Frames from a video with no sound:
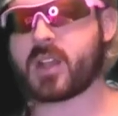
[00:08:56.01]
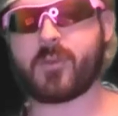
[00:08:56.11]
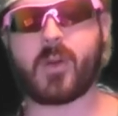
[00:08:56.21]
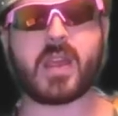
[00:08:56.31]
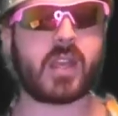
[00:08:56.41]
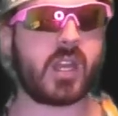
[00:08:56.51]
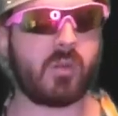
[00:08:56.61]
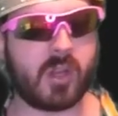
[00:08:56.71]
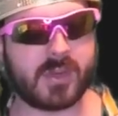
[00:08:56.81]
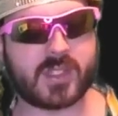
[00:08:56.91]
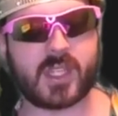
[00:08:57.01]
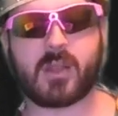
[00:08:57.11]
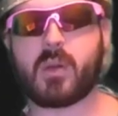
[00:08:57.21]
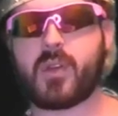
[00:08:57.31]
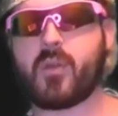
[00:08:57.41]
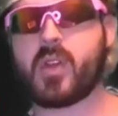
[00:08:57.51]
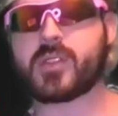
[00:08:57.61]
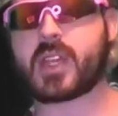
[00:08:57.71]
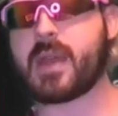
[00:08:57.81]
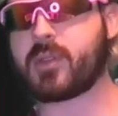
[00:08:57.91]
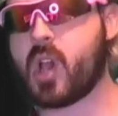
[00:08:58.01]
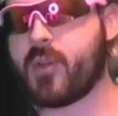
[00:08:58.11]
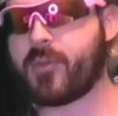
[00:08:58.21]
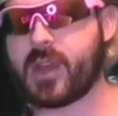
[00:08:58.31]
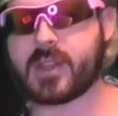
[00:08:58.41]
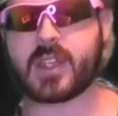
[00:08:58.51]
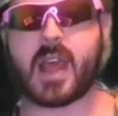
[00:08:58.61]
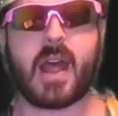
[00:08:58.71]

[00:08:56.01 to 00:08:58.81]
of where you're going to want to be sitting with your RuneScape girlfriends.